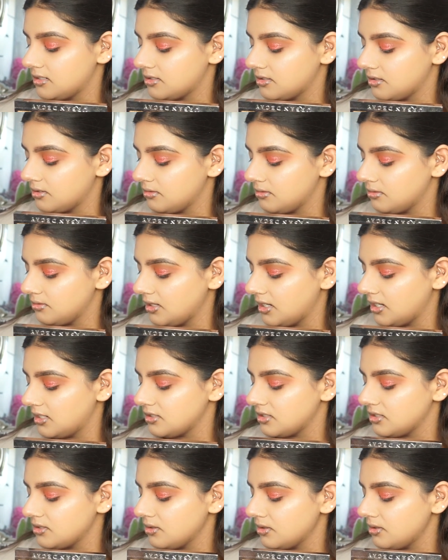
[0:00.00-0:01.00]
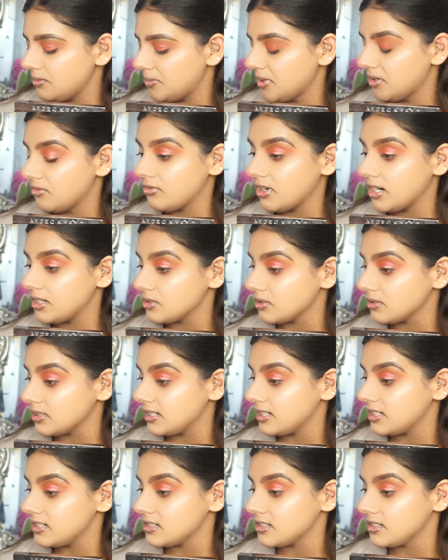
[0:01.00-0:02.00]
So yeah, she's got a bit of red on the
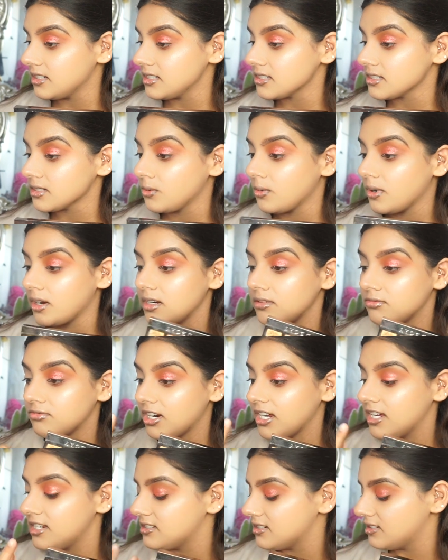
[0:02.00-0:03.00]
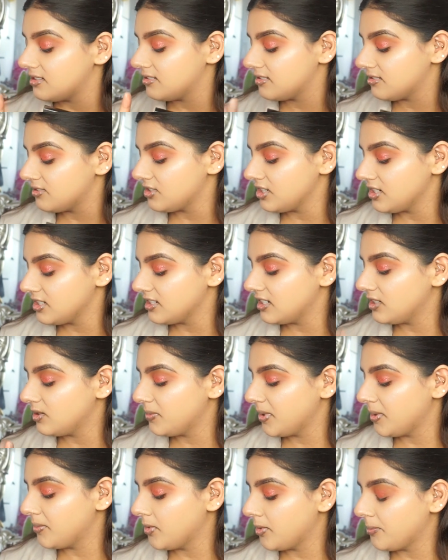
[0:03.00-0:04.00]
lid, and that's quite red, and she's a little
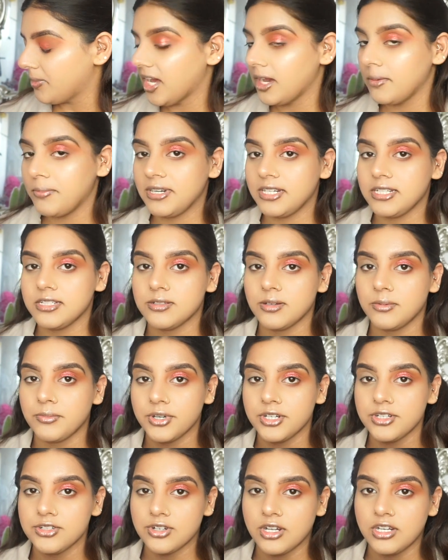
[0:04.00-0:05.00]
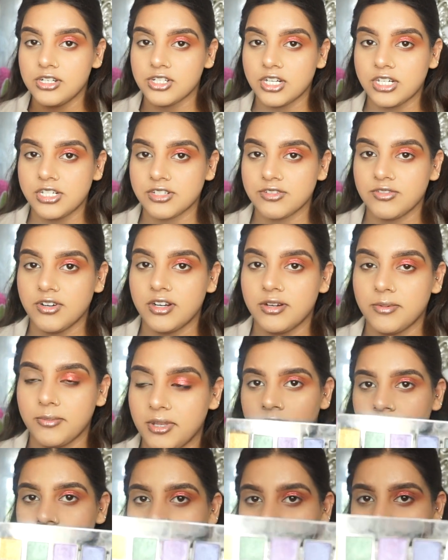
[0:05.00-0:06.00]
bit more purpley, so I'm going to try and change it around a bit.